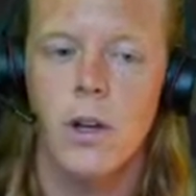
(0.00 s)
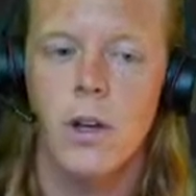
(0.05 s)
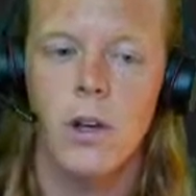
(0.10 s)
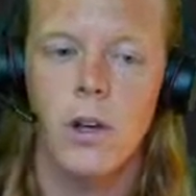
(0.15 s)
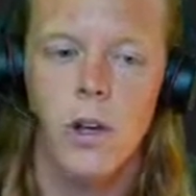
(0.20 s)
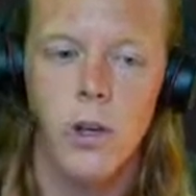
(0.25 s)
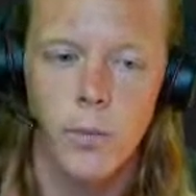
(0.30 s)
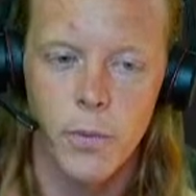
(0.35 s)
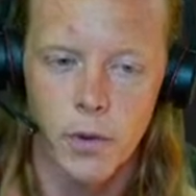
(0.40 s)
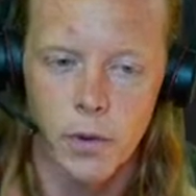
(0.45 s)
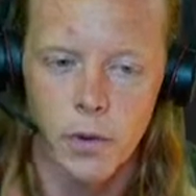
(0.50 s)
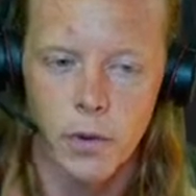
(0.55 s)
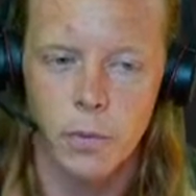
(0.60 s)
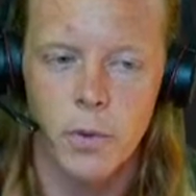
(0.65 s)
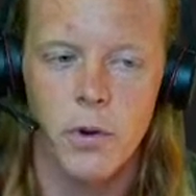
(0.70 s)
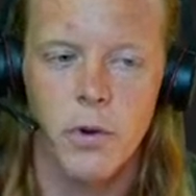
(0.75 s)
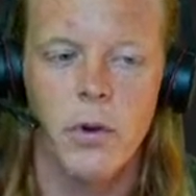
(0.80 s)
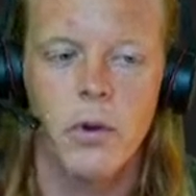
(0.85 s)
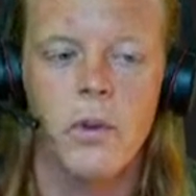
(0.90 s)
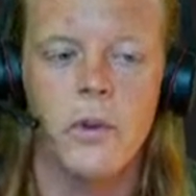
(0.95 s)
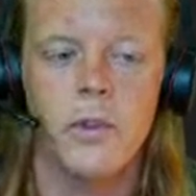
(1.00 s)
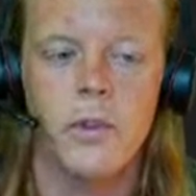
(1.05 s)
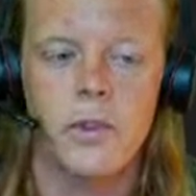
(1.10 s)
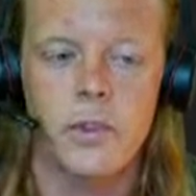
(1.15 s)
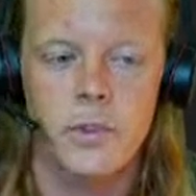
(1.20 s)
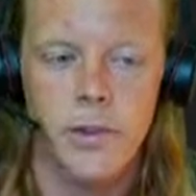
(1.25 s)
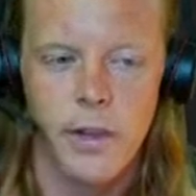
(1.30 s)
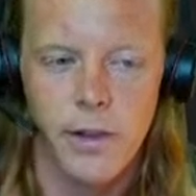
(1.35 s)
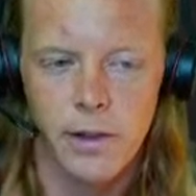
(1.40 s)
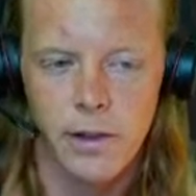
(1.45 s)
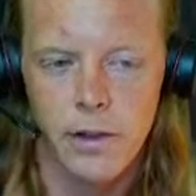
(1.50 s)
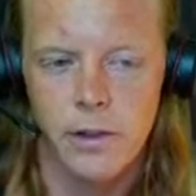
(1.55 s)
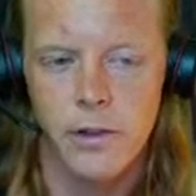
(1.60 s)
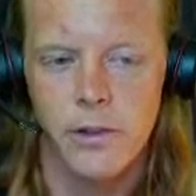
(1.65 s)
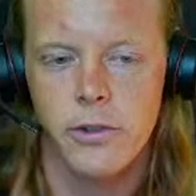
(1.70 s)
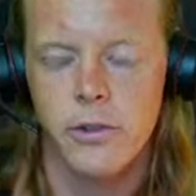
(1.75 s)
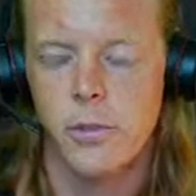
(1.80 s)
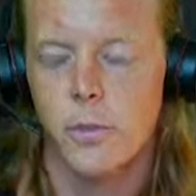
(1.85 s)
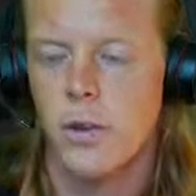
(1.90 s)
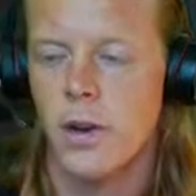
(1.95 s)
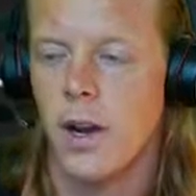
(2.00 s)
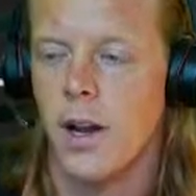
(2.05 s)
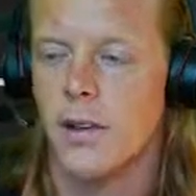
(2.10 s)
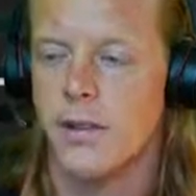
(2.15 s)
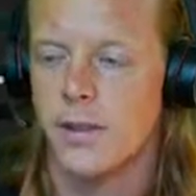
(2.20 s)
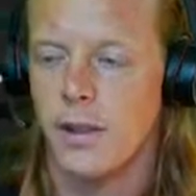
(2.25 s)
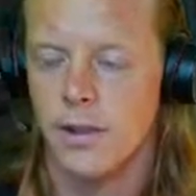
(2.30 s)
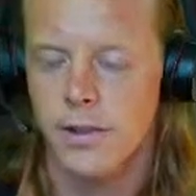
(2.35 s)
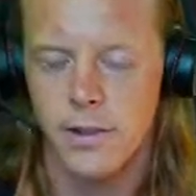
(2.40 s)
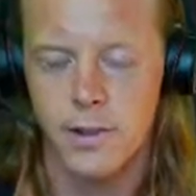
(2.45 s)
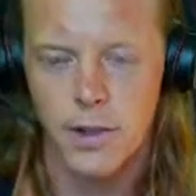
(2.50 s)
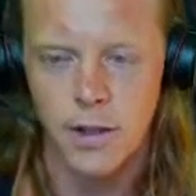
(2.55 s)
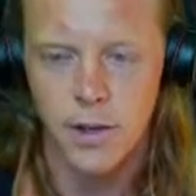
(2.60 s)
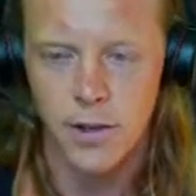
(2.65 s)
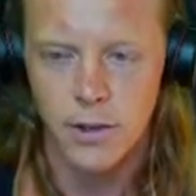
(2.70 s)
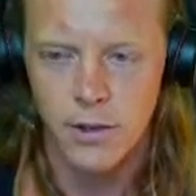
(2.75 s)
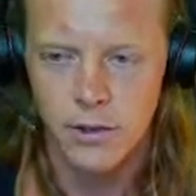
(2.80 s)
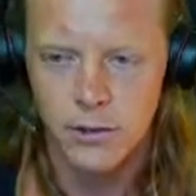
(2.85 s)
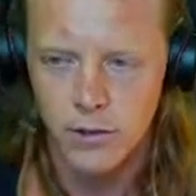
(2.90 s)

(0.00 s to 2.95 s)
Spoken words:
immutable, stateless processing here.